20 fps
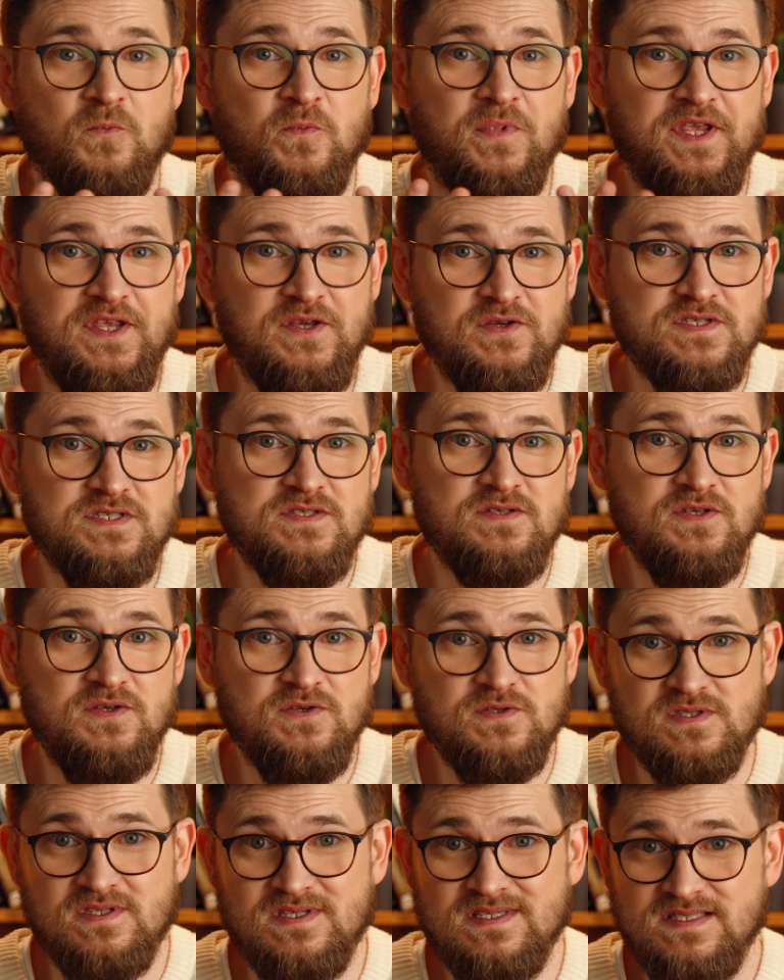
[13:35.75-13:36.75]
We used to
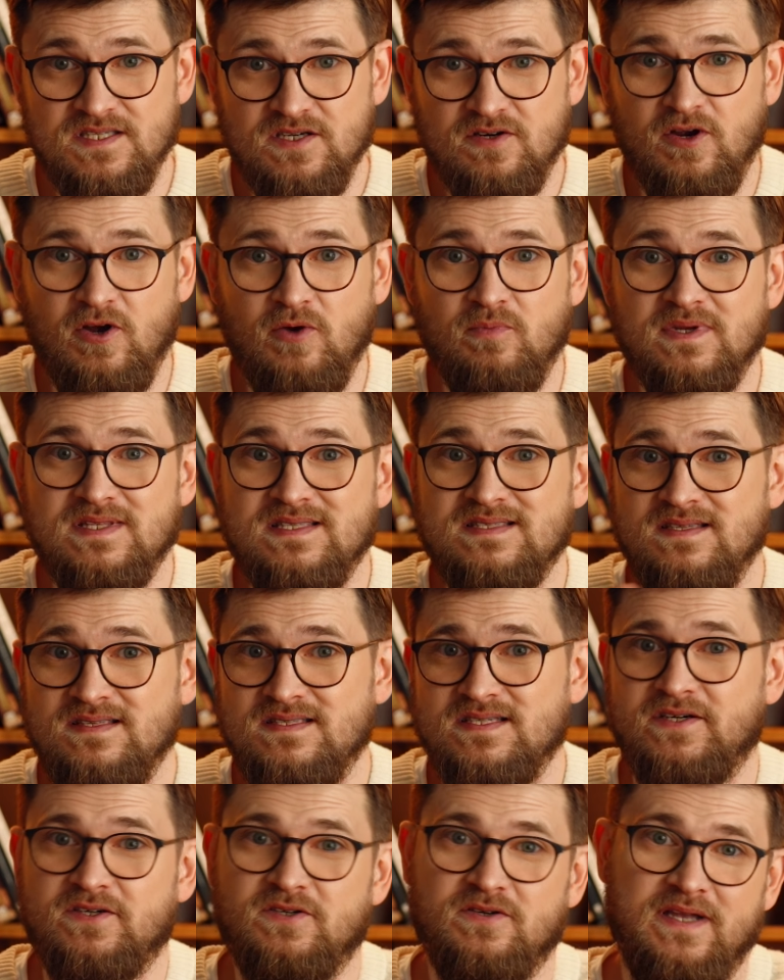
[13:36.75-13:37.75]
use Xero, but
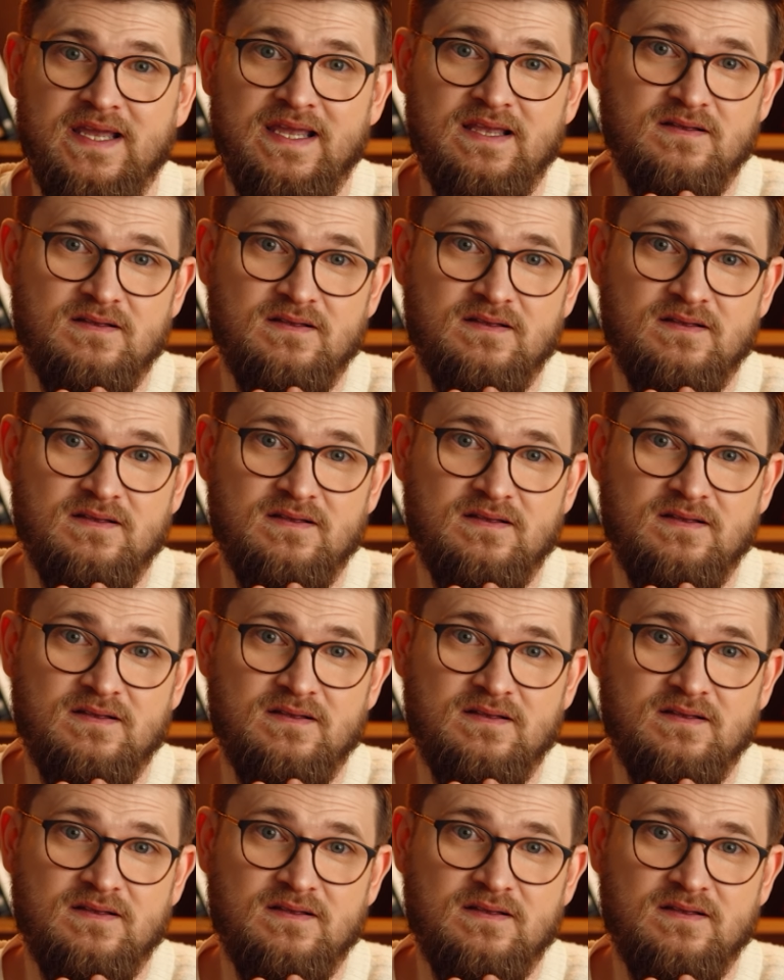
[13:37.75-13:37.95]
since our